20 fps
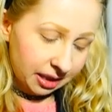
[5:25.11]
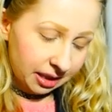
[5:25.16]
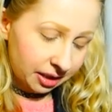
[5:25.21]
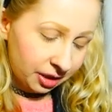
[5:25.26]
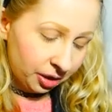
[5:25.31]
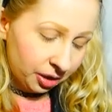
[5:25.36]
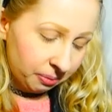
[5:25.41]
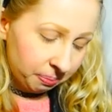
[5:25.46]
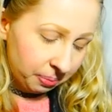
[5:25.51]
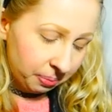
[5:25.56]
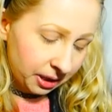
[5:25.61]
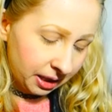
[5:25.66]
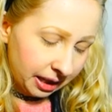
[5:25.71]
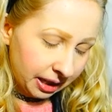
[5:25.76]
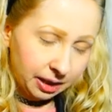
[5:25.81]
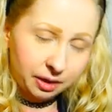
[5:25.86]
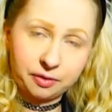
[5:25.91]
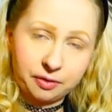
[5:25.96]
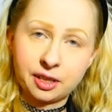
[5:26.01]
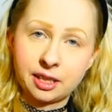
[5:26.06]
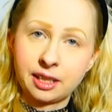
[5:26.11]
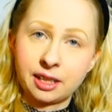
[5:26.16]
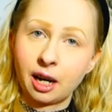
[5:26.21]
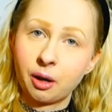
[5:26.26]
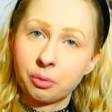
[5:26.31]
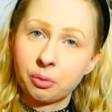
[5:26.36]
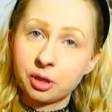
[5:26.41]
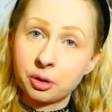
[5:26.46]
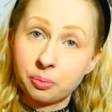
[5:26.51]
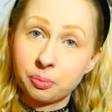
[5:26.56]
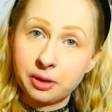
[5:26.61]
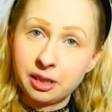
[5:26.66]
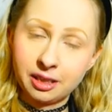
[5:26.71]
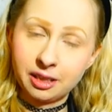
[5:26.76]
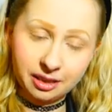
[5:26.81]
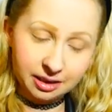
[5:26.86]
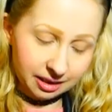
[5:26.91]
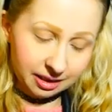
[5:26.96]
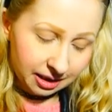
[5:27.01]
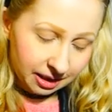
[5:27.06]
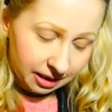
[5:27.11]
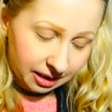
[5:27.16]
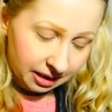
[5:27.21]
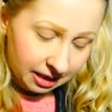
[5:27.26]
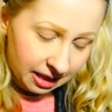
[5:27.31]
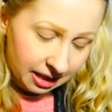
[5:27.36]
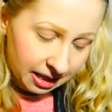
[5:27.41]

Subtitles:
should be kind of Star Wars week, isn't it?